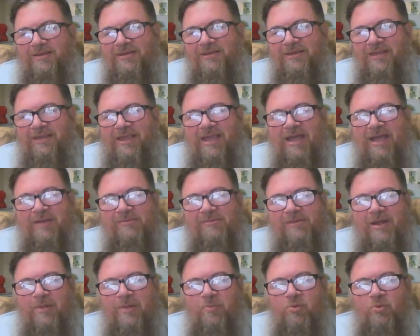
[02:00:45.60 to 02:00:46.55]
Yeah,
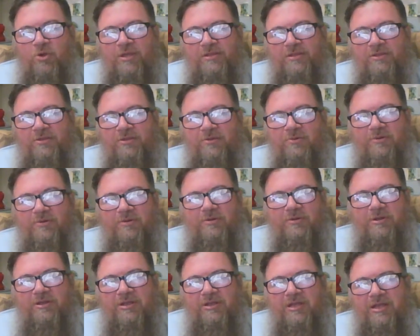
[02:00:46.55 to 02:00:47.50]
I'm with you.
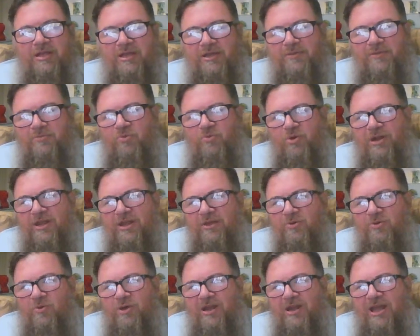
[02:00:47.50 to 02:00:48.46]

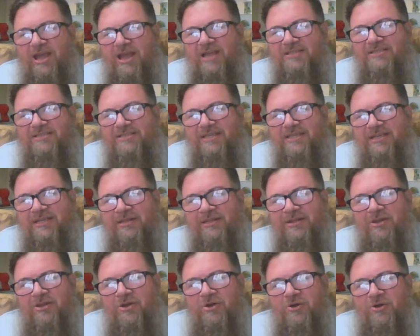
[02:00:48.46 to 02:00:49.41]
What I seen
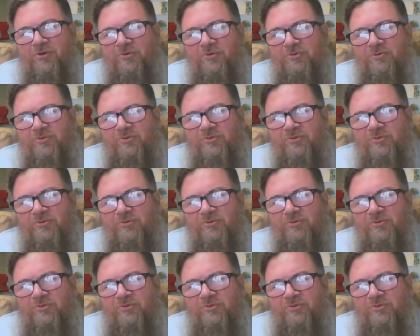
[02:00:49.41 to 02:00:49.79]
though,